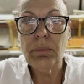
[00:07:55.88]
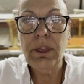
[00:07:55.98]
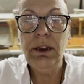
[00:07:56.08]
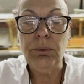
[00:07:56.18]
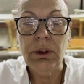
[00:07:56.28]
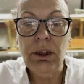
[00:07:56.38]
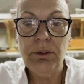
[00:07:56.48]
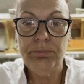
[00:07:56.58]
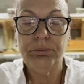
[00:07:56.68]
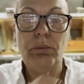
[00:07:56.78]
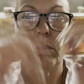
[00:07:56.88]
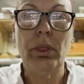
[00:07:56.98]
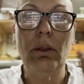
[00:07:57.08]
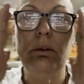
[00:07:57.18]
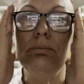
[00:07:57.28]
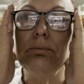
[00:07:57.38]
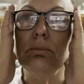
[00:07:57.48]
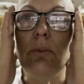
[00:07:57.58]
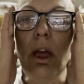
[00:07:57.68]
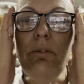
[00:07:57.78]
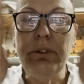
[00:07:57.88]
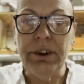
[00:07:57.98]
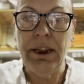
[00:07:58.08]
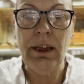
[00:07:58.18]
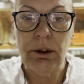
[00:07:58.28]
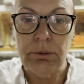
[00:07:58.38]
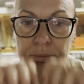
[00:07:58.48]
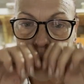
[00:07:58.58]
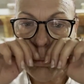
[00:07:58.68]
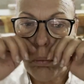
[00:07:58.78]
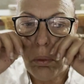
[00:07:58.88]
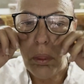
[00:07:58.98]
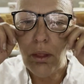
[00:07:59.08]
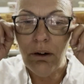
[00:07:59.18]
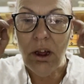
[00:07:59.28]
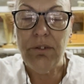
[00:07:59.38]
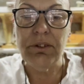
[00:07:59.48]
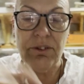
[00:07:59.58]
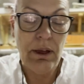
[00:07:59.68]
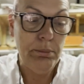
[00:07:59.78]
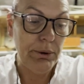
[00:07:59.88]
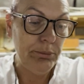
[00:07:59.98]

Anyway, hopefully now, life is up.